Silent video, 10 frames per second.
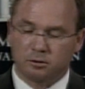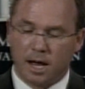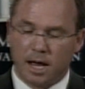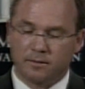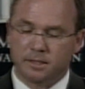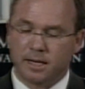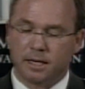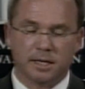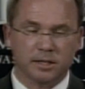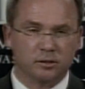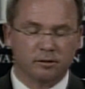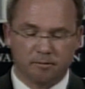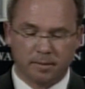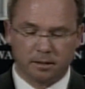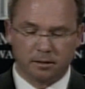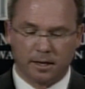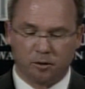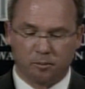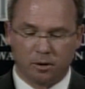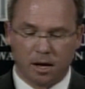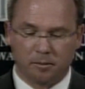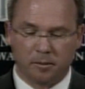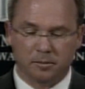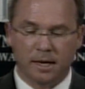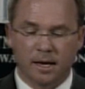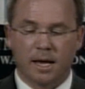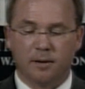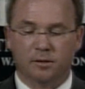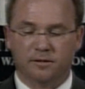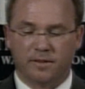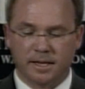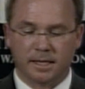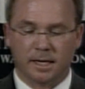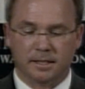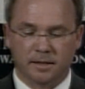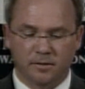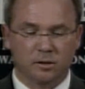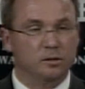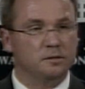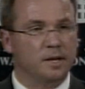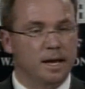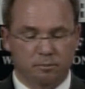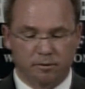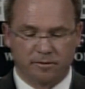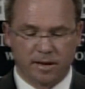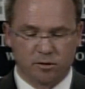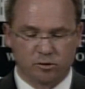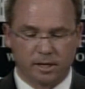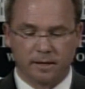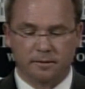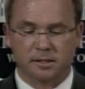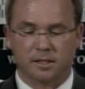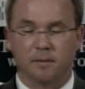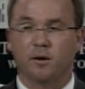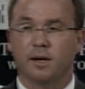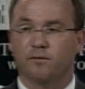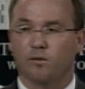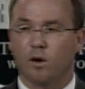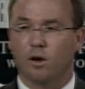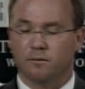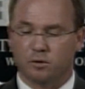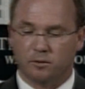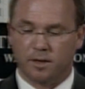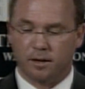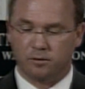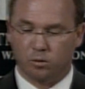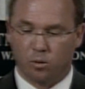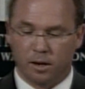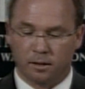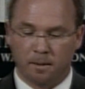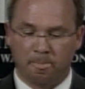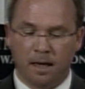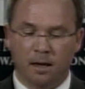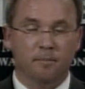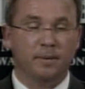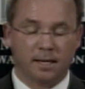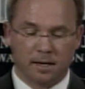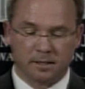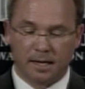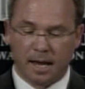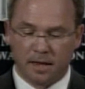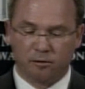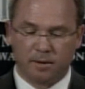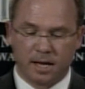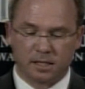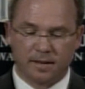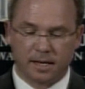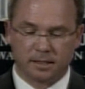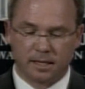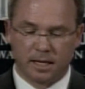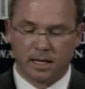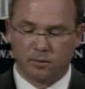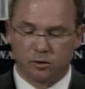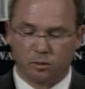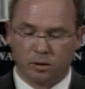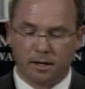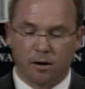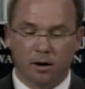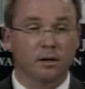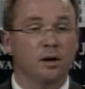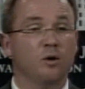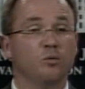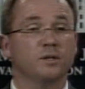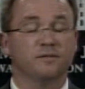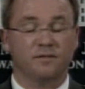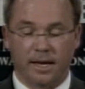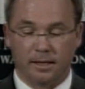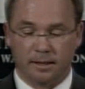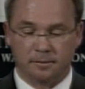Ivins had a history of mental health problems and was facing a difficult time professionally in the summer and fall of 2001 because an anthrax vaccine he was working on was failing.